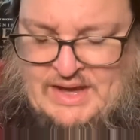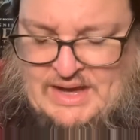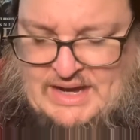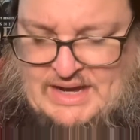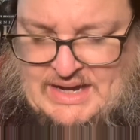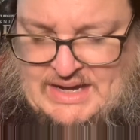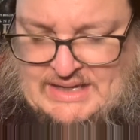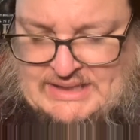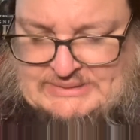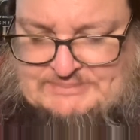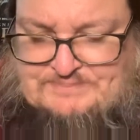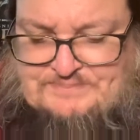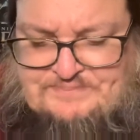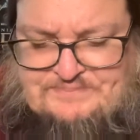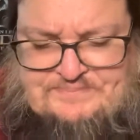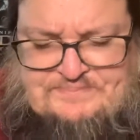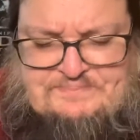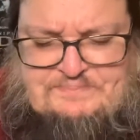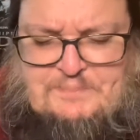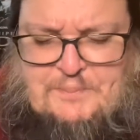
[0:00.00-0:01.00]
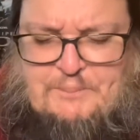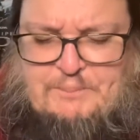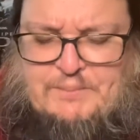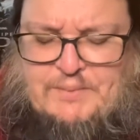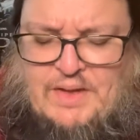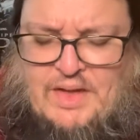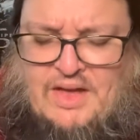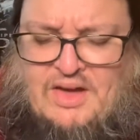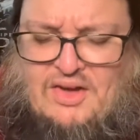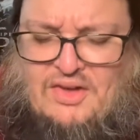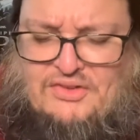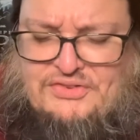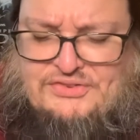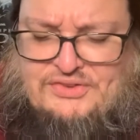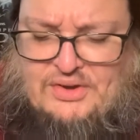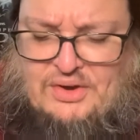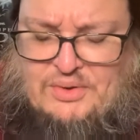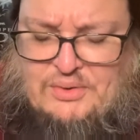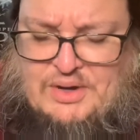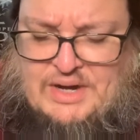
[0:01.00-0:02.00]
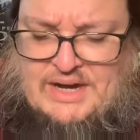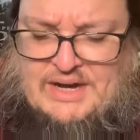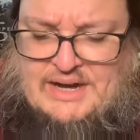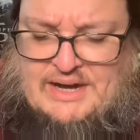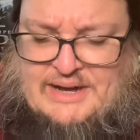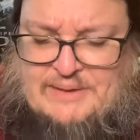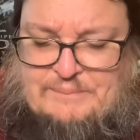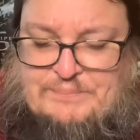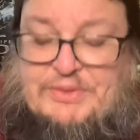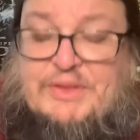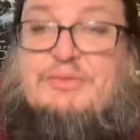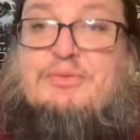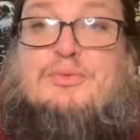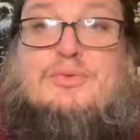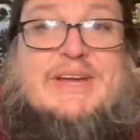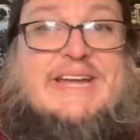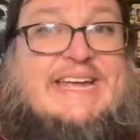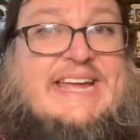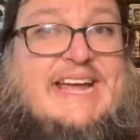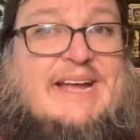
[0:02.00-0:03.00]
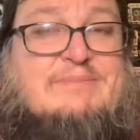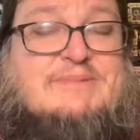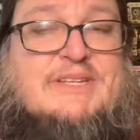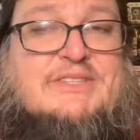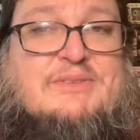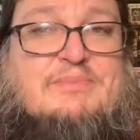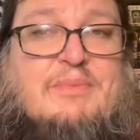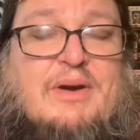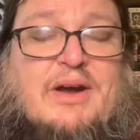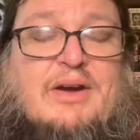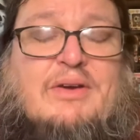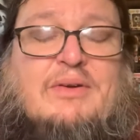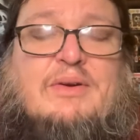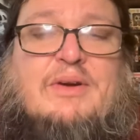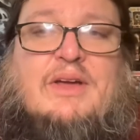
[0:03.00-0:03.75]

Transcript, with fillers: Um, also, um, Freaky comes out tomorrow